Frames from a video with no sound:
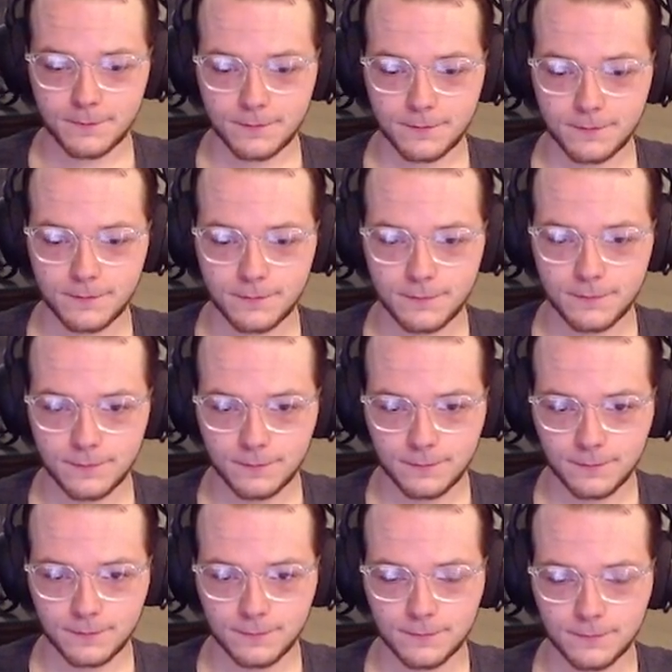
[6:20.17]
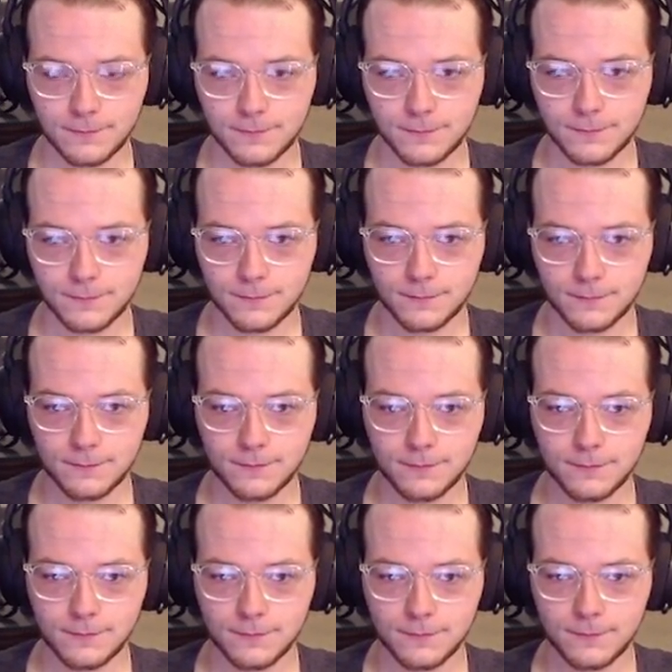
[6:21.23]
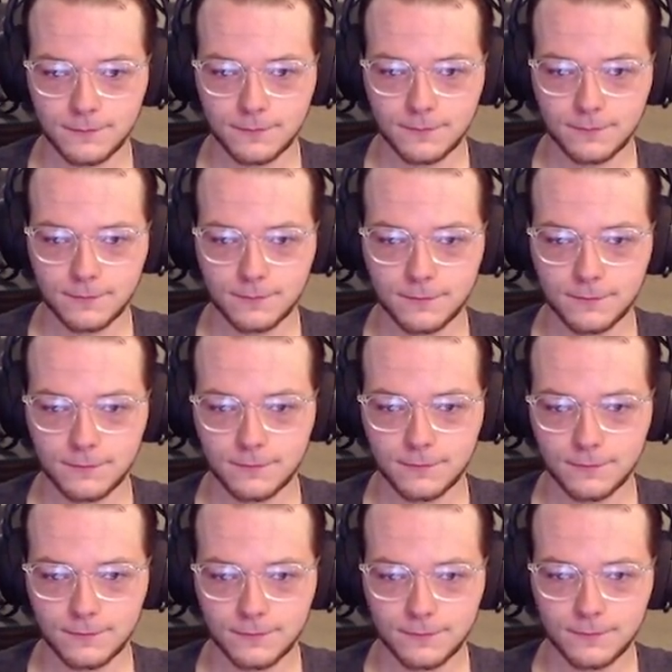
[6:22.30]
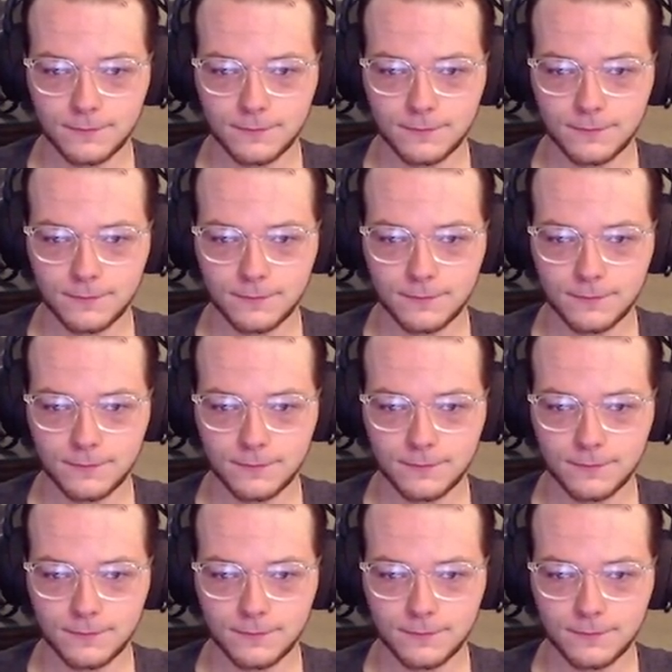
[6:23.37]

No words are spoken by the person on screen.